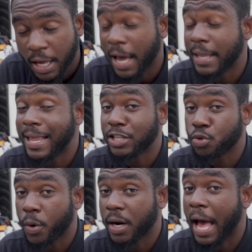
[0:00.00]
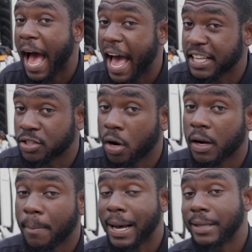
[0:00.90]
And that's where I
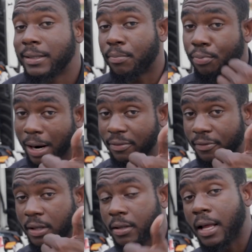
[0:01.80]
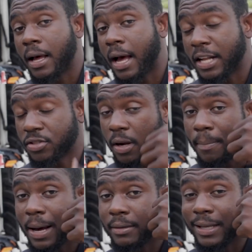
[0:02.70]
talk about the profit, I talk
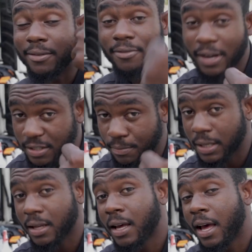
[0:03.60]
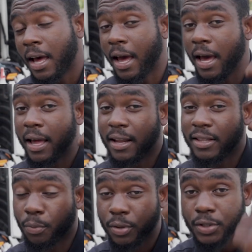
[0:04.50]
about the investment and
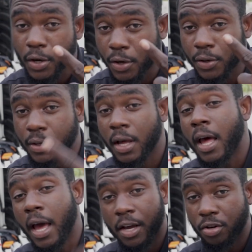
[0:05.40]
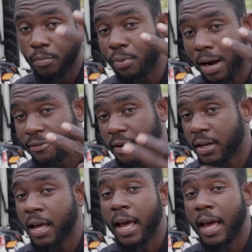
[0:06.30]
the return and your profit.